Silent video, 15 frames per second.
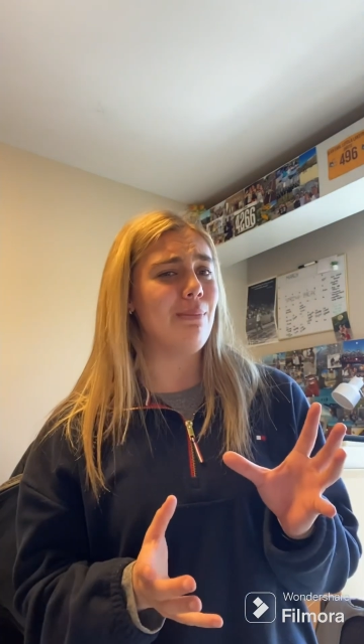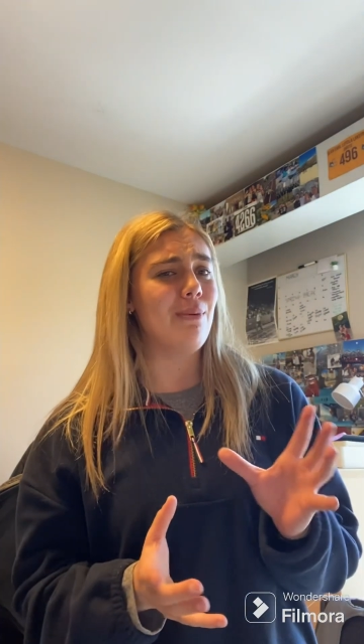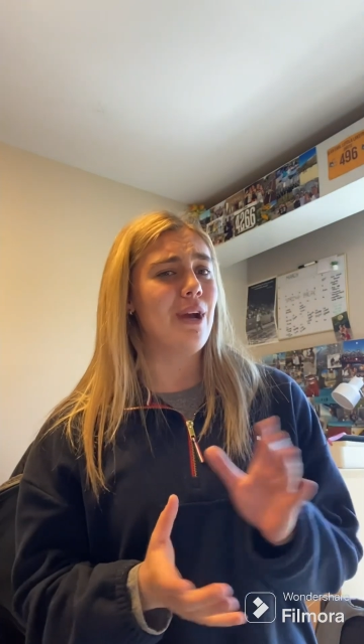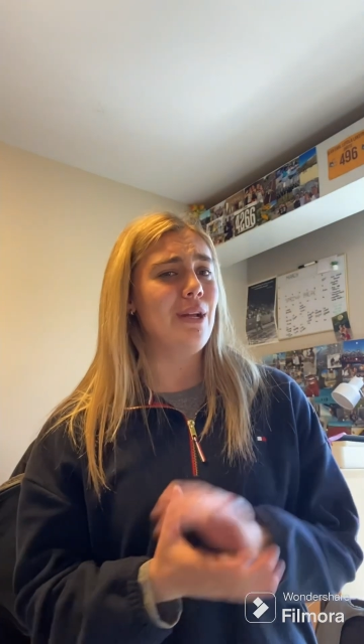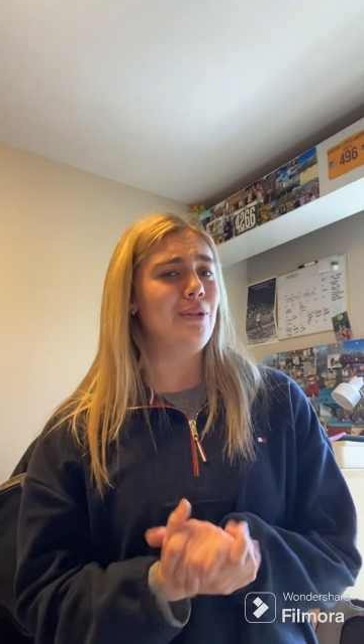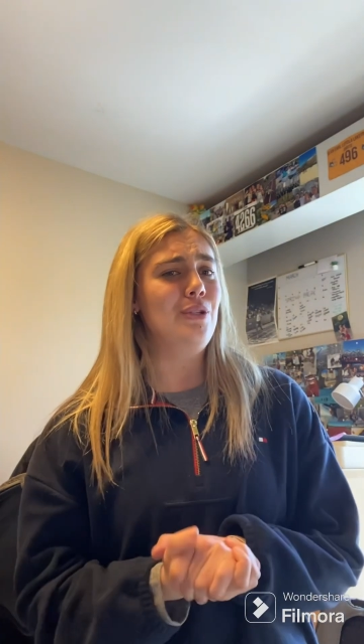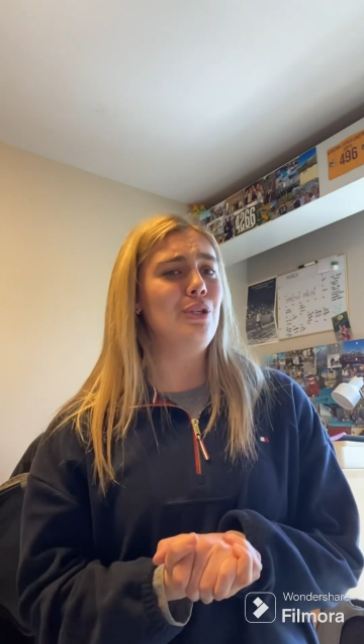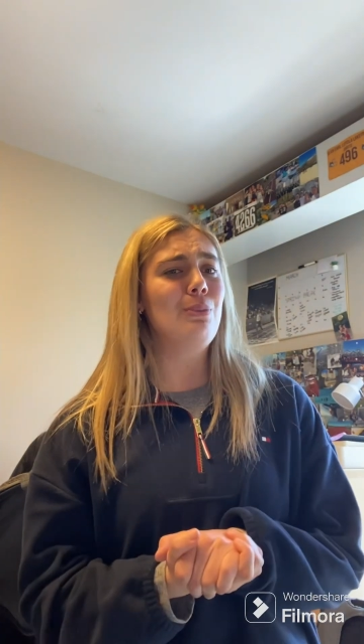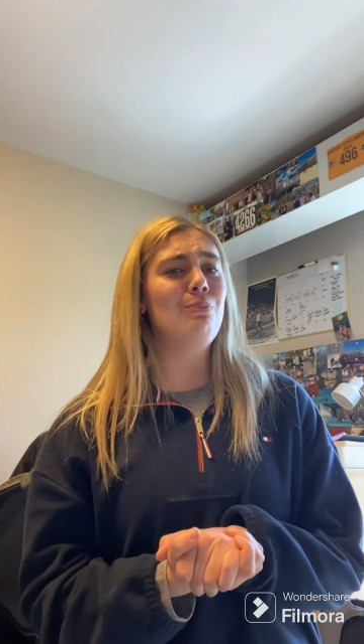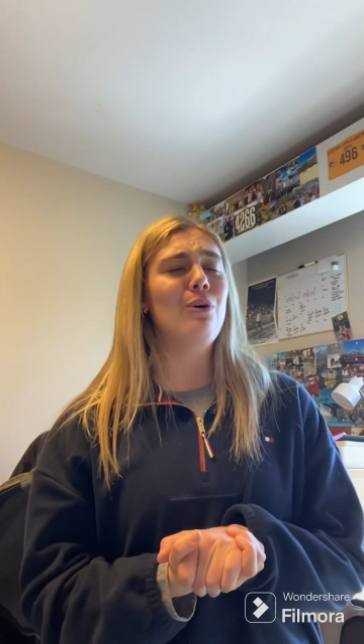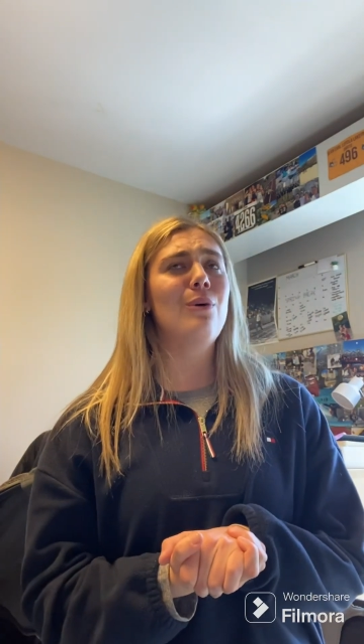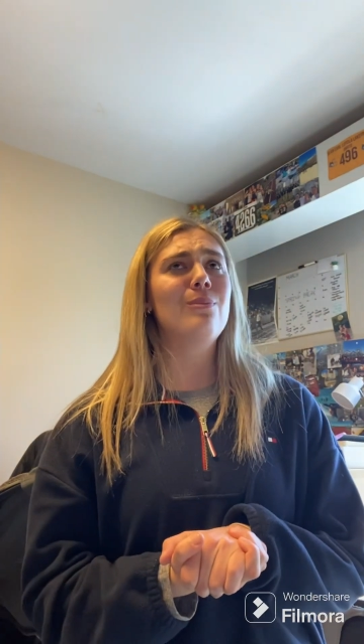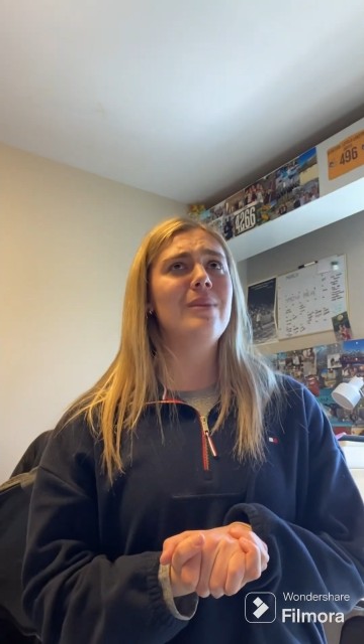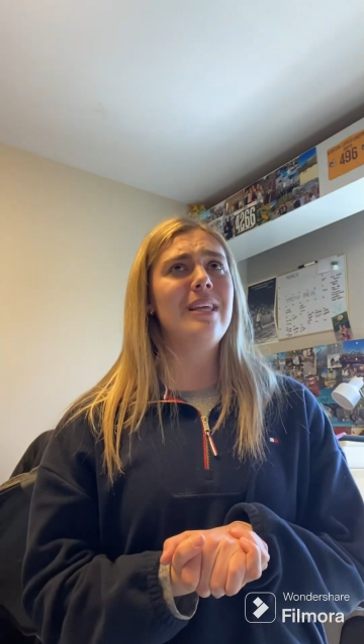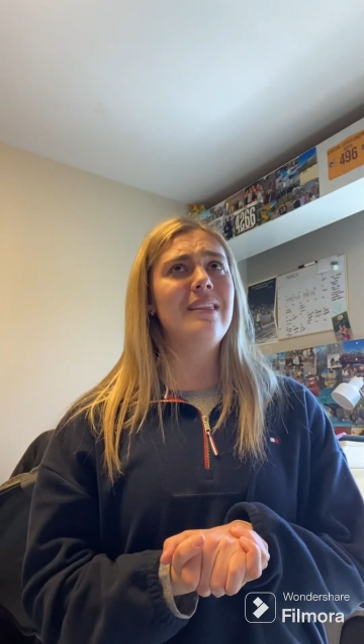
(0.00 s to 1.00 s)
bread, you're
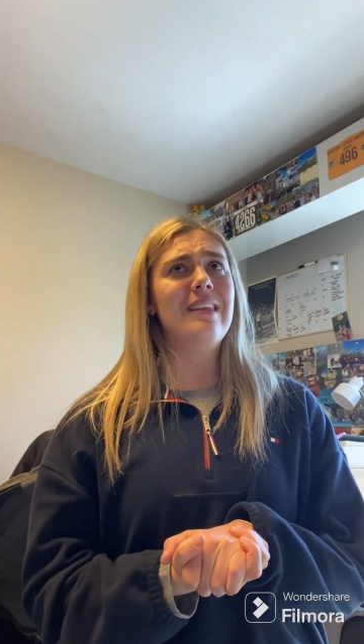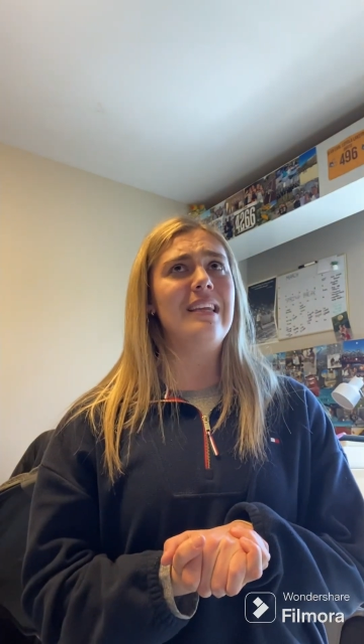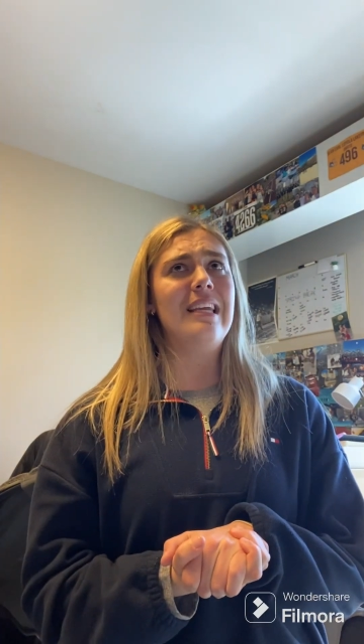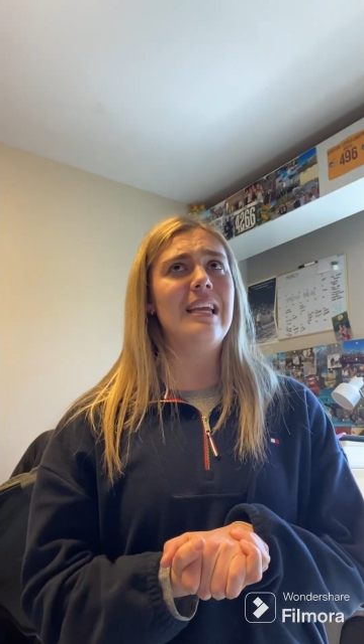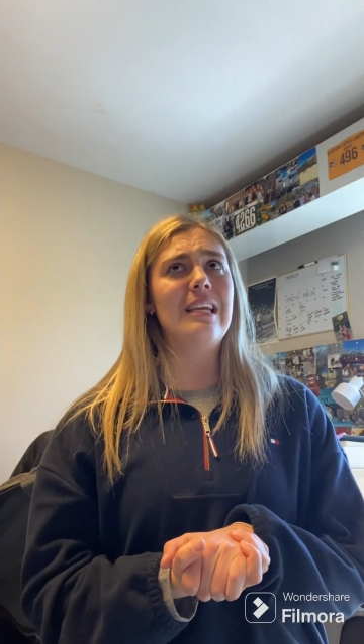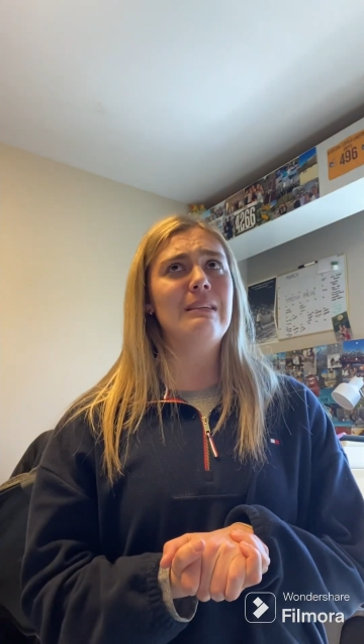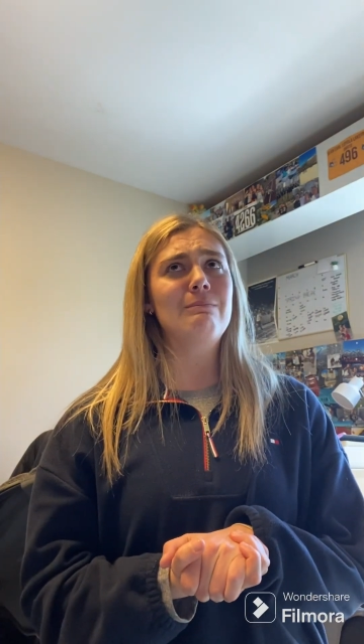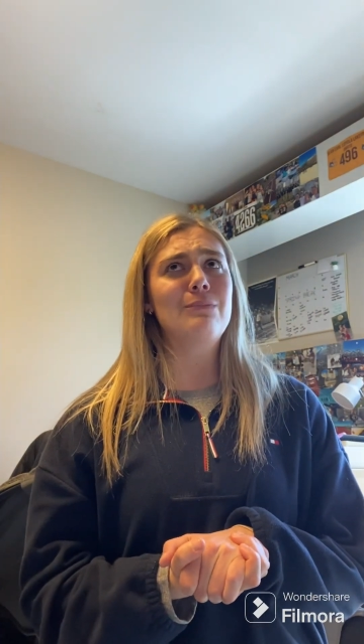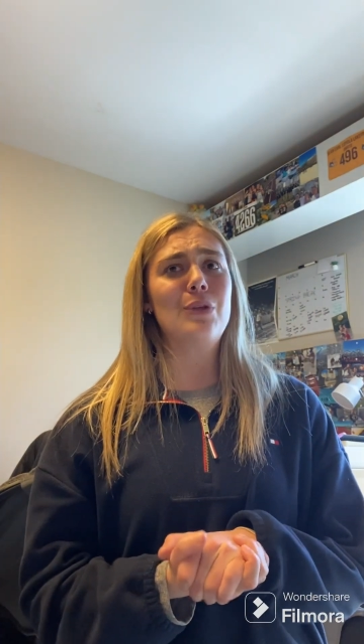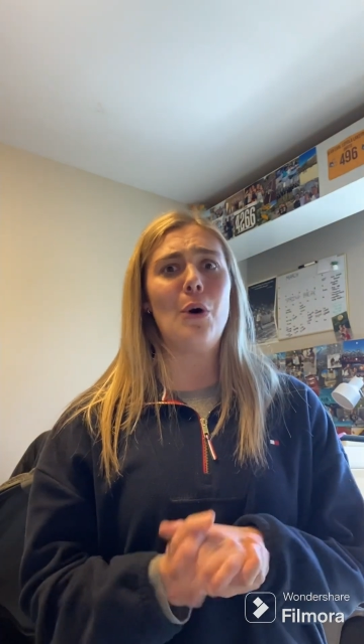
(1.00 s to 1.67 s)
probably thinking,